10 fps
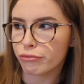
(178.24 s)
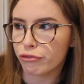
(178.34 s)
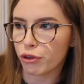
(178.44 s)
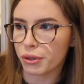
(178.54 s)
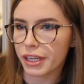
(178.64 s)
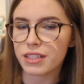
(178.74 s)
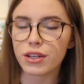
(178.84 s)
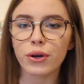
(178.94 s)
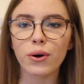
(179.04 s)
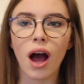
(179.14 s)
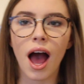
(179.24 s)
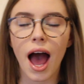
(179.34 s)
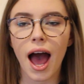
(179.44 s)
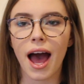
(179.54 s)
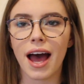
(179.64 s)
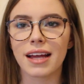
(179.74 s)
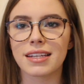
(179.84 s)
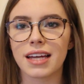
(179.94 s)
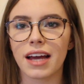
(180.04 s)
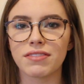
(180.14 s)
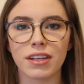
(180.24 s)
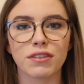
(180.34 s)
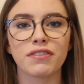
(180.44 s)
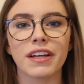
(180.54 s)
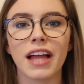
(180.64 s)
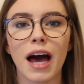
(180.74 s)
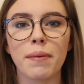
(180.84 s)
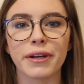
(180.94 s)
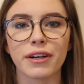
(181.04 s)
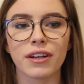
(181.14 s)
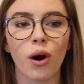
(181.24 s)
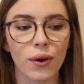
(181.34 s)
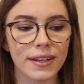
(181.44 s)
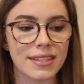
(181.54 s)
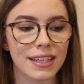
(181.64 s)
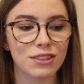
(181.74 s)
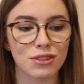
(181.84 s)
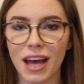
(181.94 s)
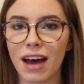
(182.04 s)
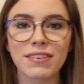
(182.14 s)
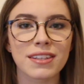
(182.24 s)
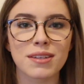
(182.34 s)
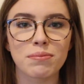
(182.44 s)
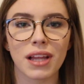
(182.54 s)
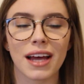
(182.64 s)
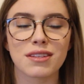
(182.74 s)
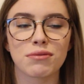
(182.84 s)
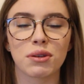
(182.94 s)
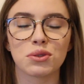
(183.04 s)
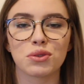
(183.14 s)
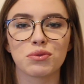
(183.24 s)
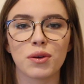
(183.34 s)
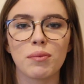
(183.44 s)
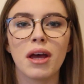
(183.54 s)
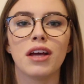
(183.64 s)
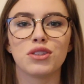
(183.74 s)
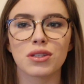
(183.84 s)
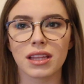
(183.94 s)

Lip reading: 4 days ago and I've never felt happier. Honestly, just having some plants around your room just